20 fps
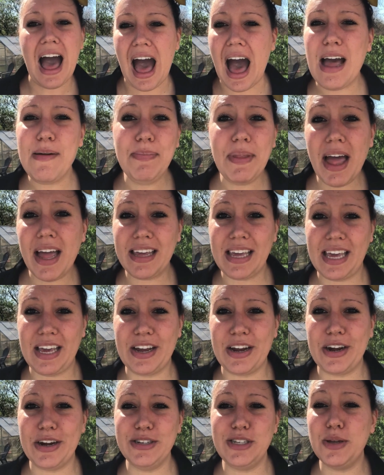I'm not
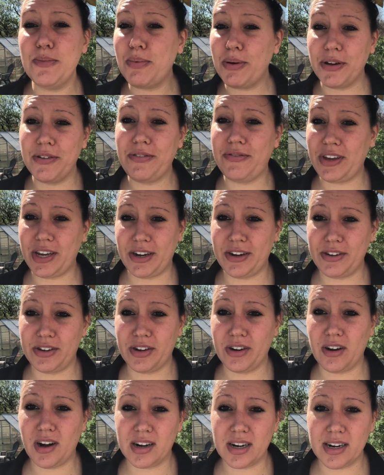here to put fear in
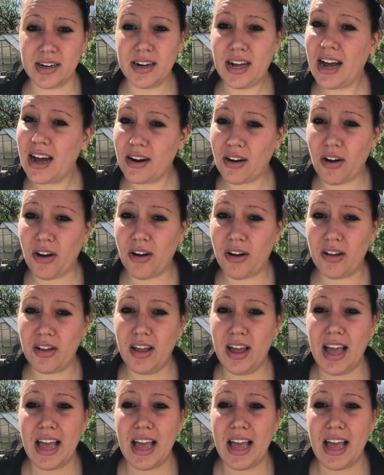your heart at all.